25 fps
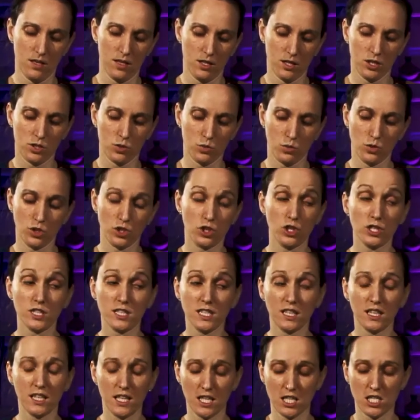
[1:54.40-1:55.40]
So just
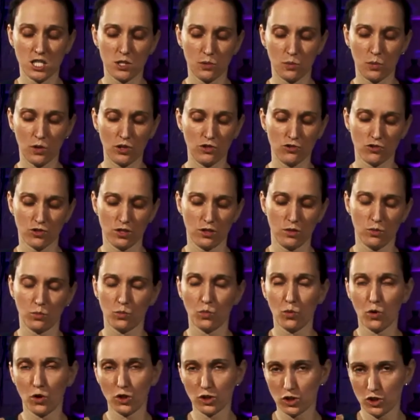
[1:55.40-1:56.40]
in case you're wondering
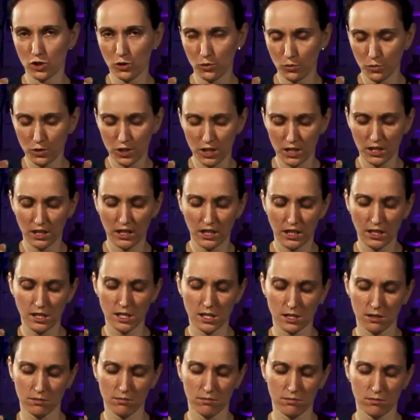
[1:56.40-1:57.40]
what tools you need,
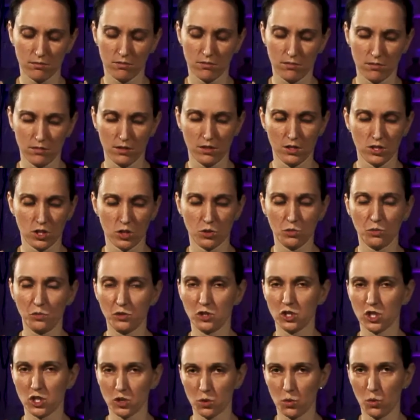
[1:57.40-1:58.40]
so we'll
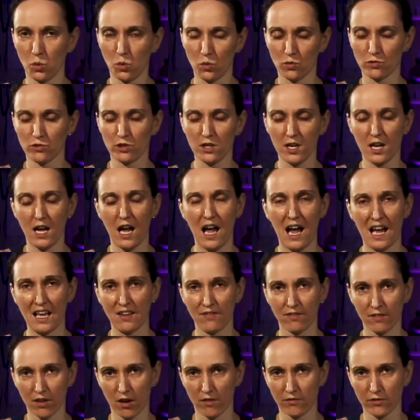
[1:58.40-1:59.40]
just go over it.
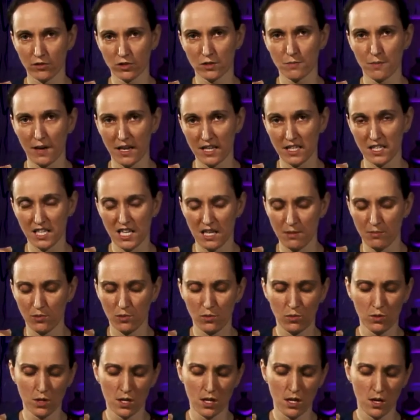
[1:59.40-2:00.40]
I've covered my
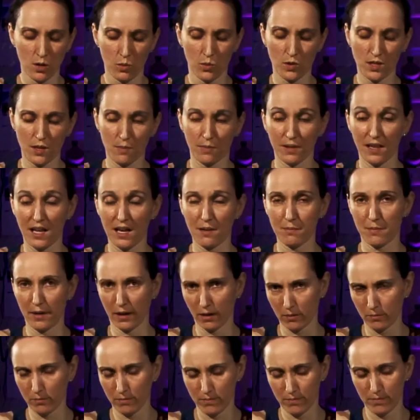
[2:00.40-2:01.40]
table with a black
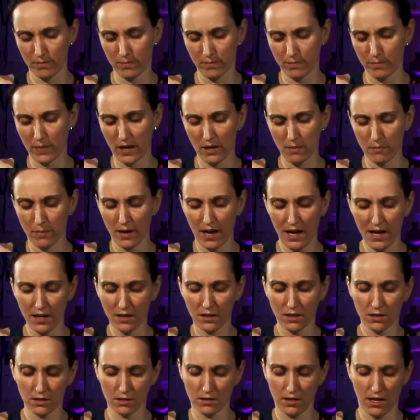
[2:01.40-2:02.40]
bin bag.
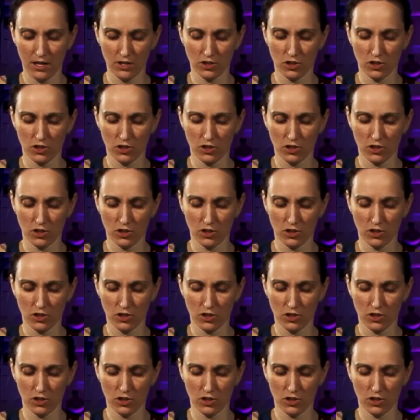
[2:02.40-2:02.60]
That